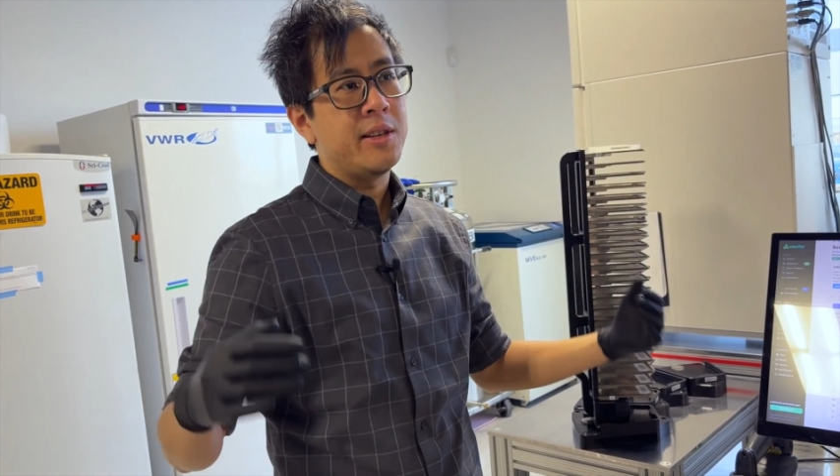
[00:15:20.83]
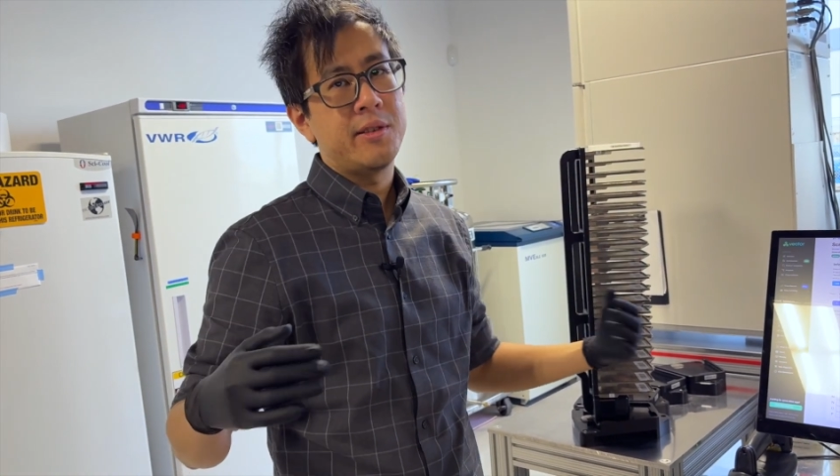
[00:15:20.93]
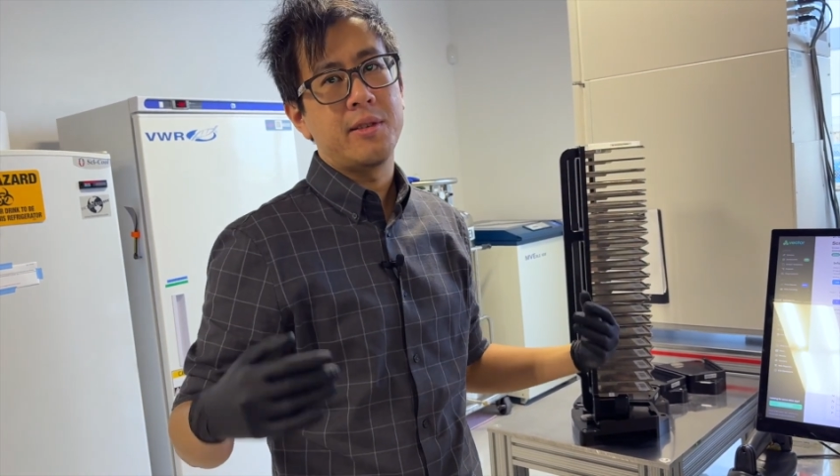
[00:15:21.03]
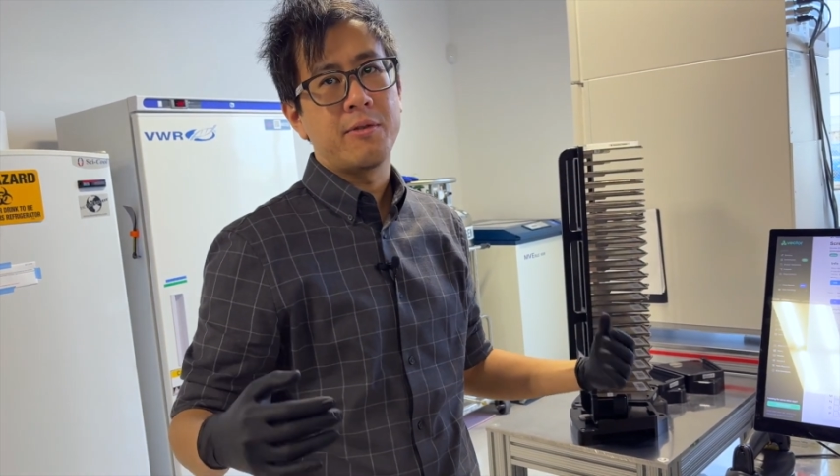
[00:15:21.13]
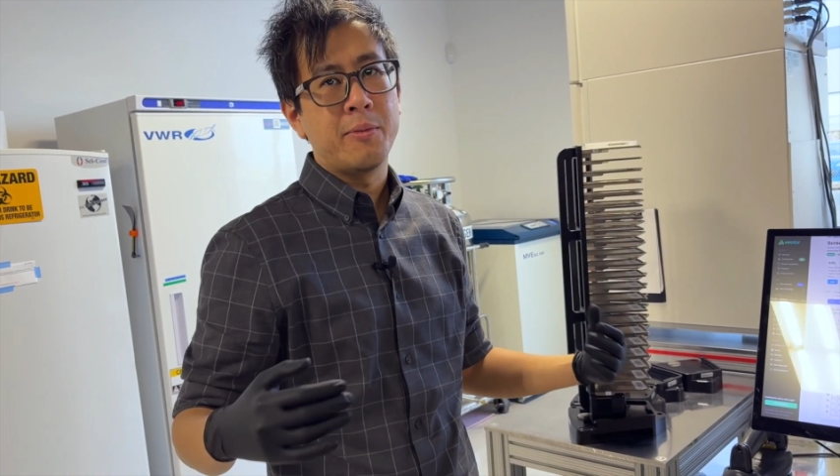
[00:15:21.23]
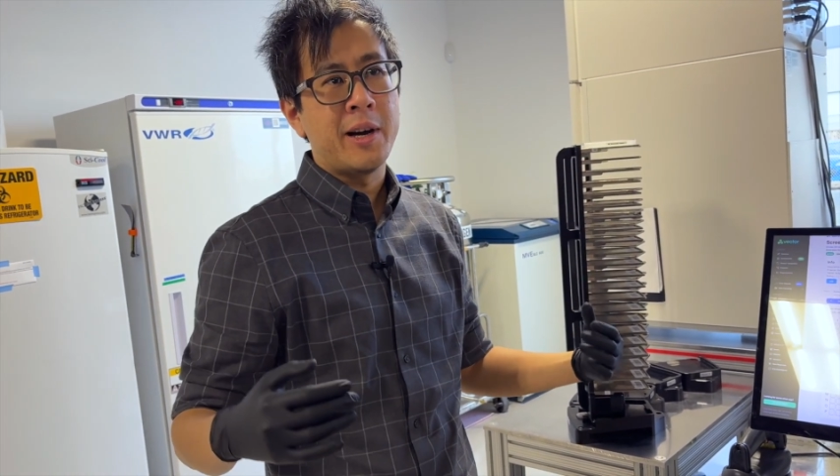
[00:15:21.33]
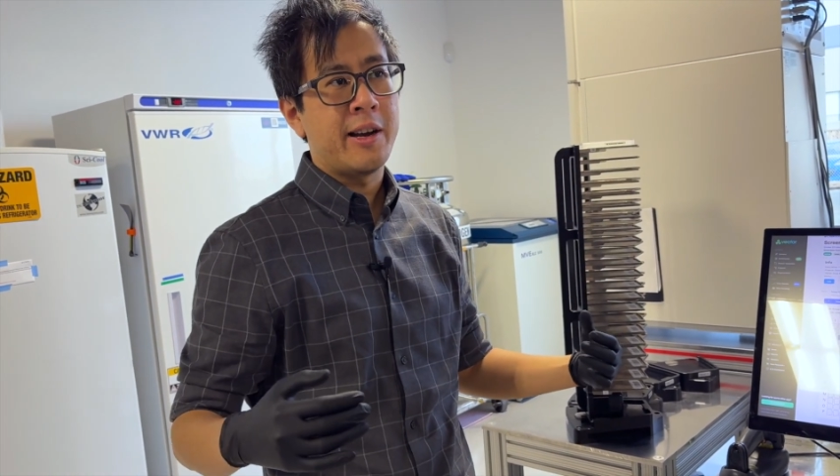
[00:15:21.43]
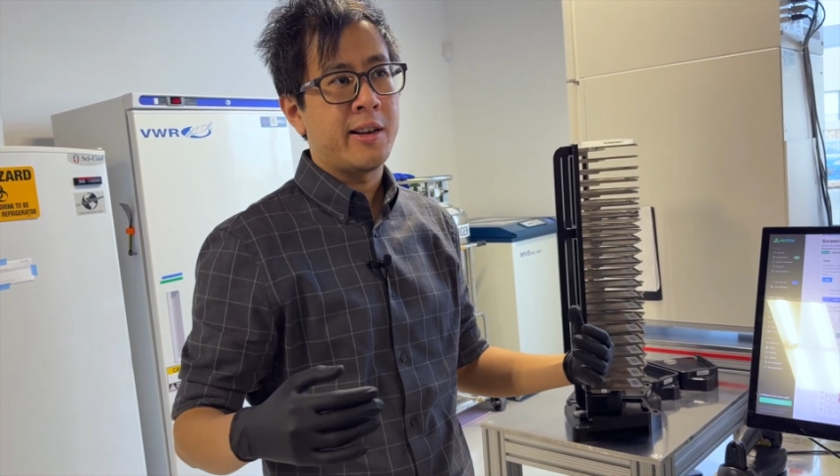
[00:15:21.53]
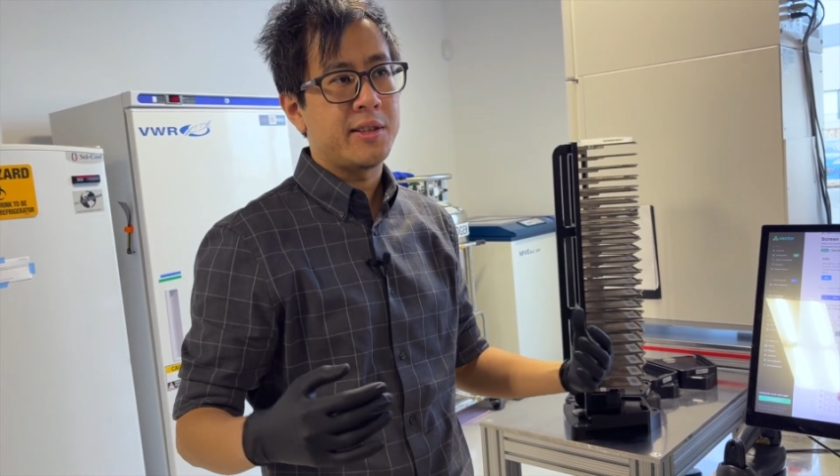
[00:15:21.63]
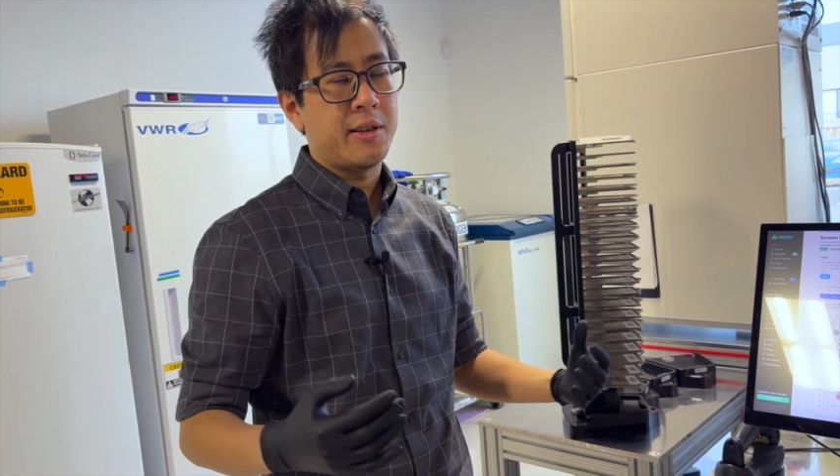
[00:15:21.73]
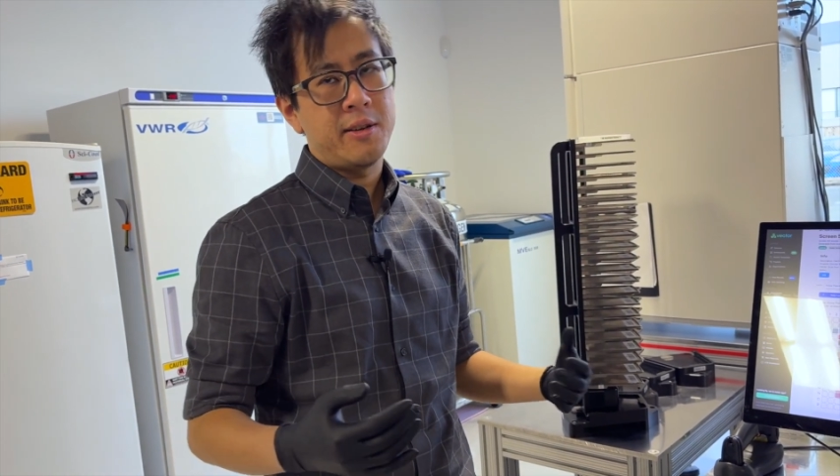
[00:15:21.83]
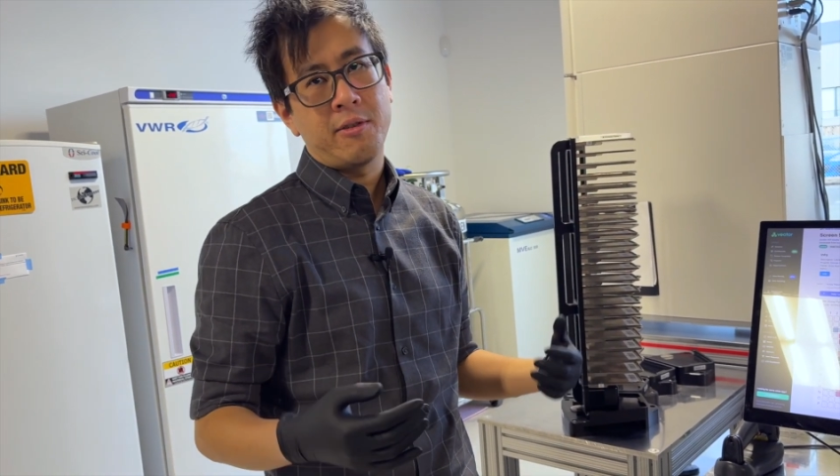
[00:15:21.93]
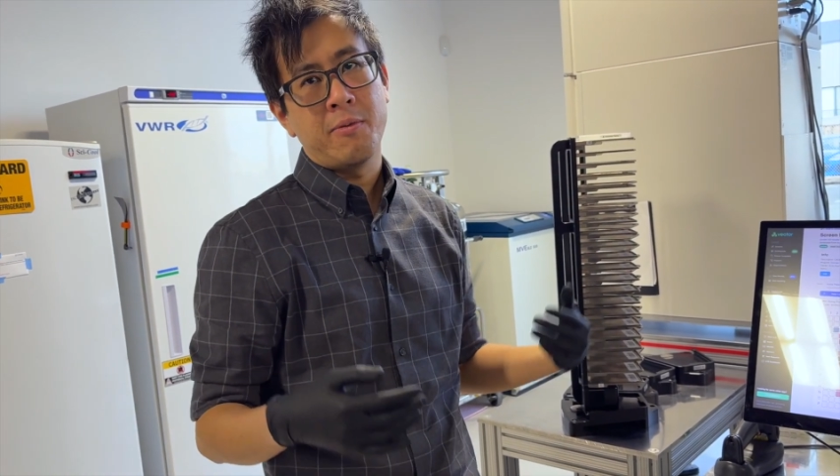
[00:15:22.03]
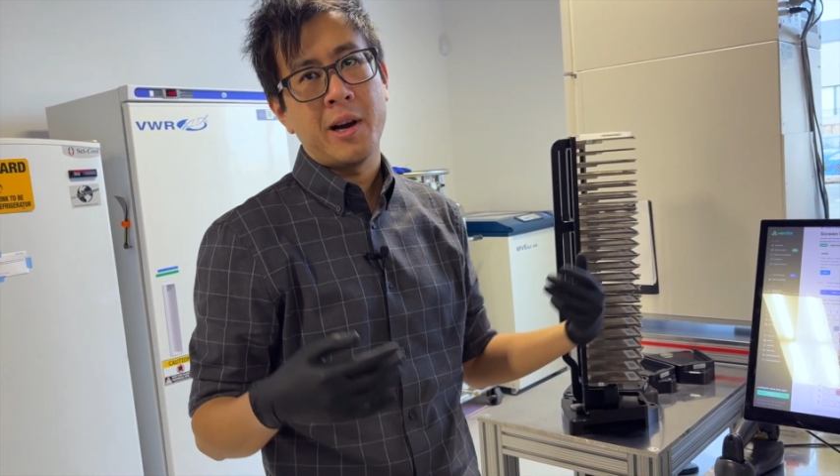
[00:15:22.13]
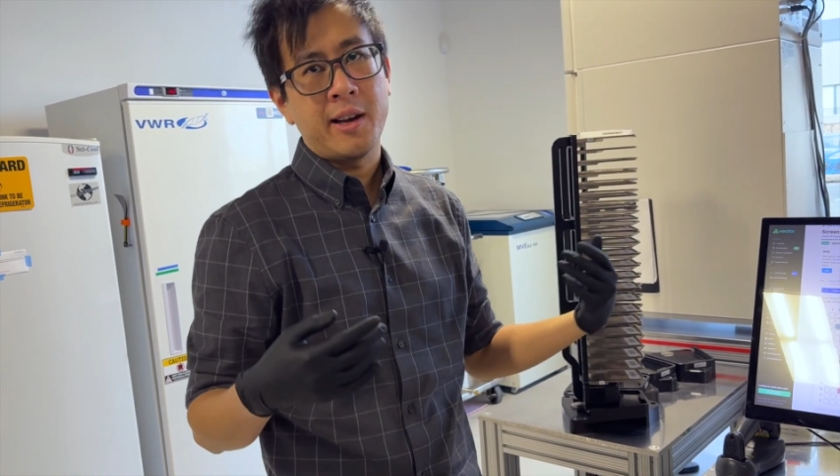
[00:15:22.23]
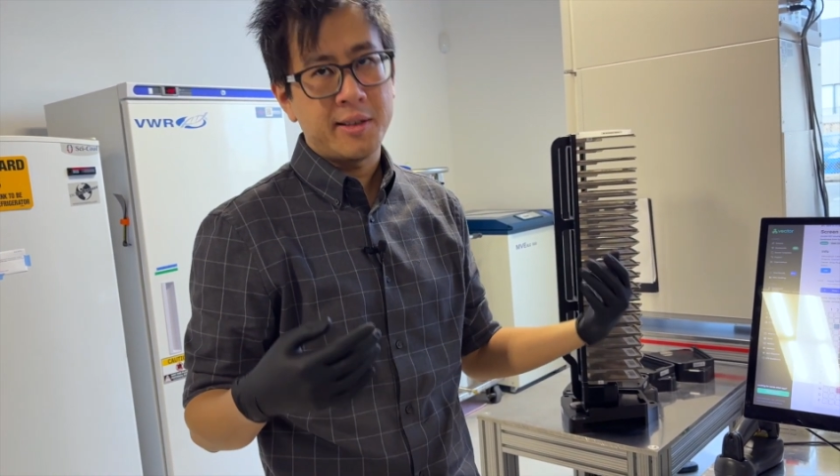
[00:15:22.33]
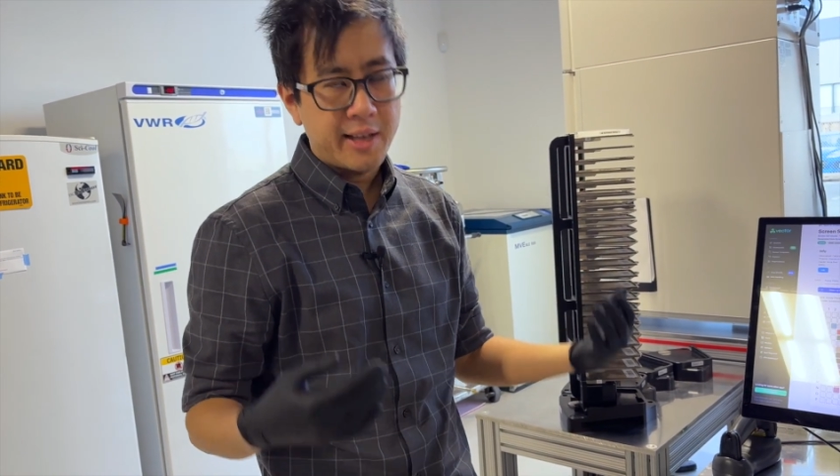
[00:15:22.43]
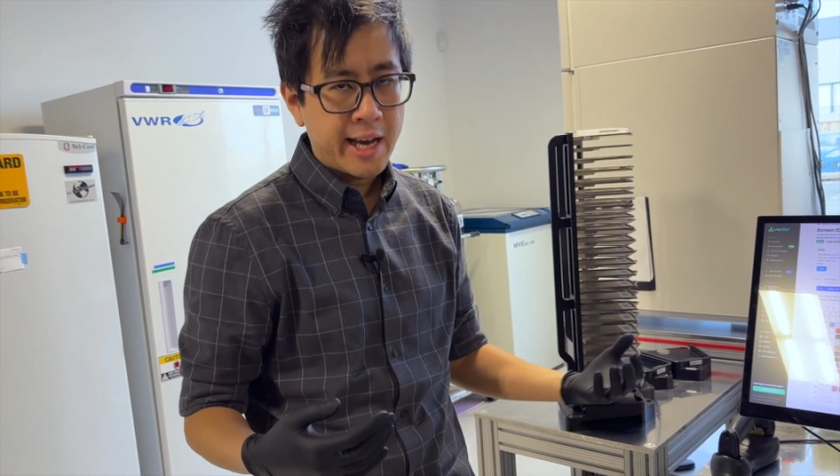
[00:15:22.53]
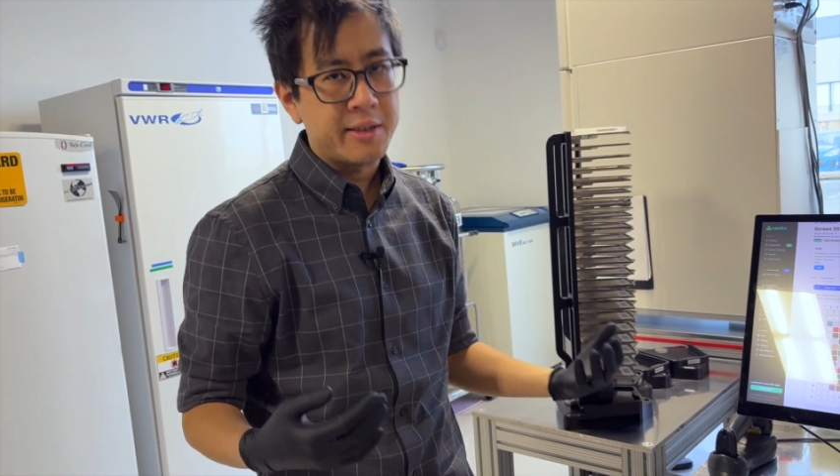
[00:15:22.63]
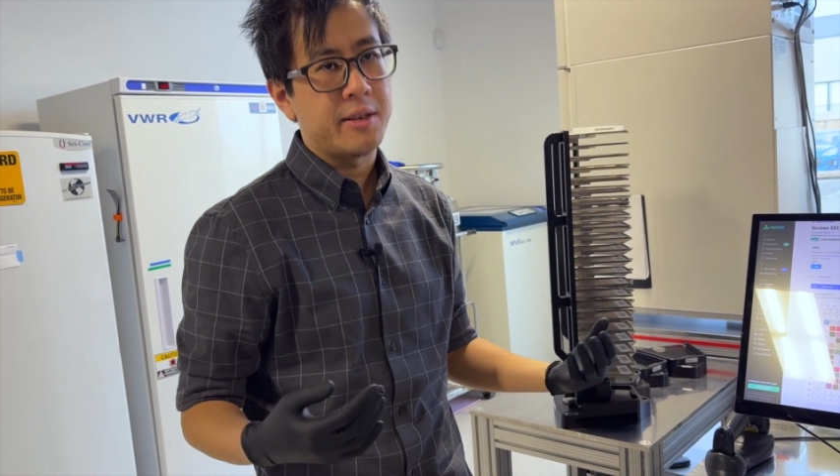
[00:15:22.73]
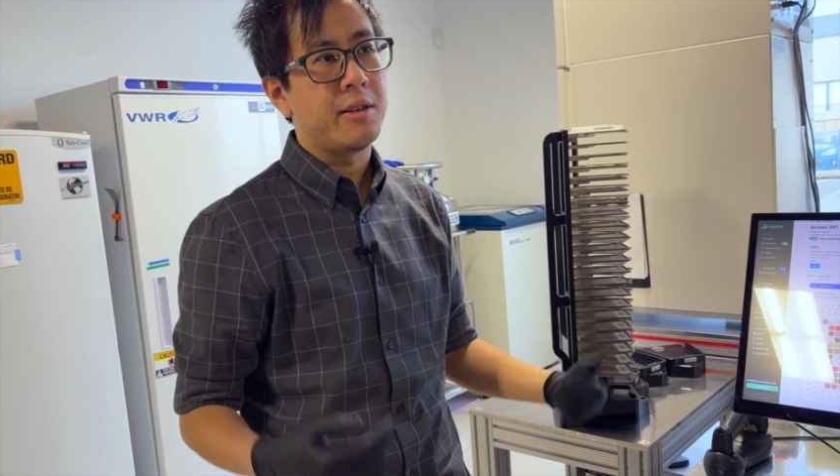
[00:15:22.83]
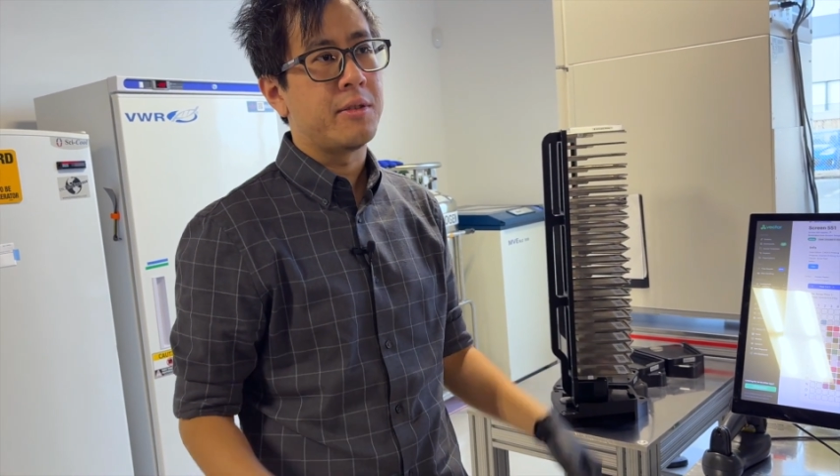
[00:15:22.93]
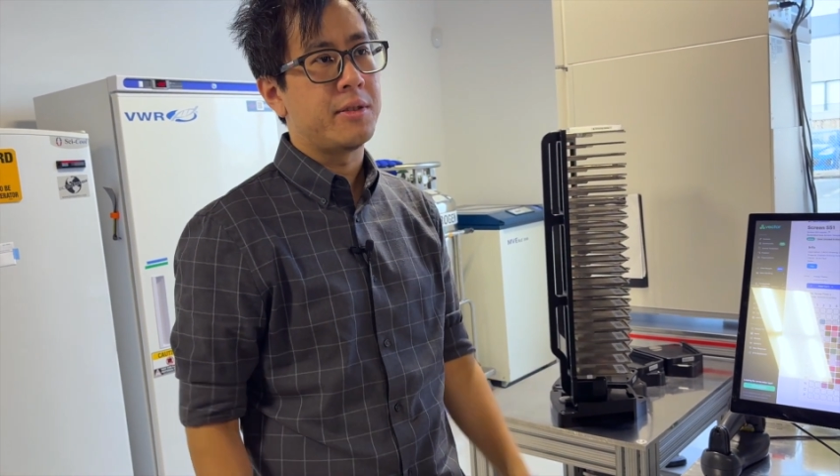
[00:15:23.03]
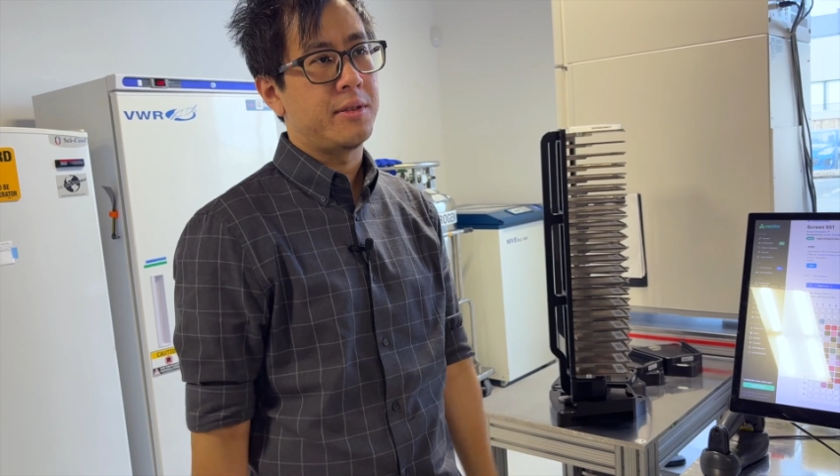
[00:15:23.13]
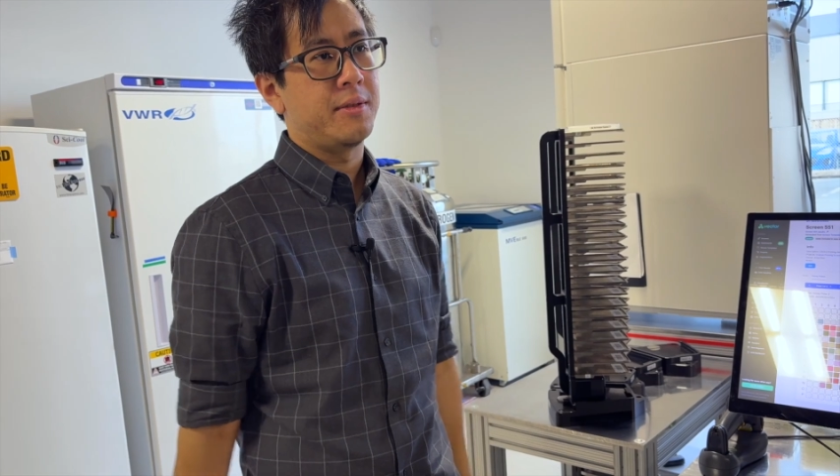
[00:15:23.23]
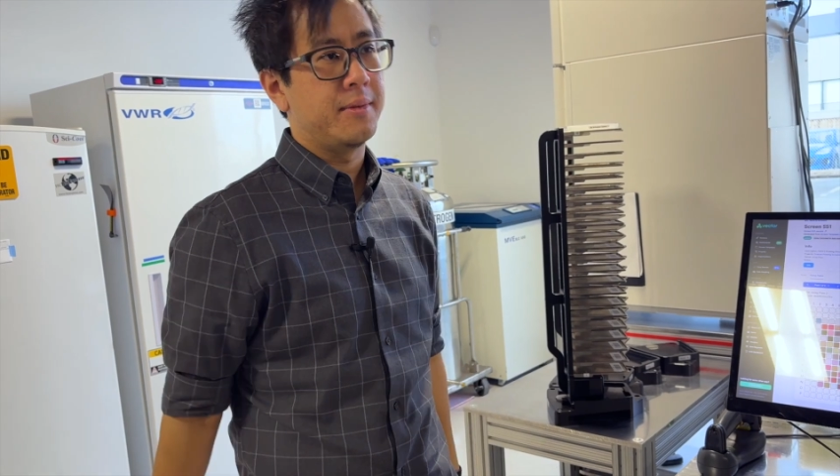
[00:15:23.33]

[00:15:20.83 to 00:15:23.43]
into the robotics that your robotics executes.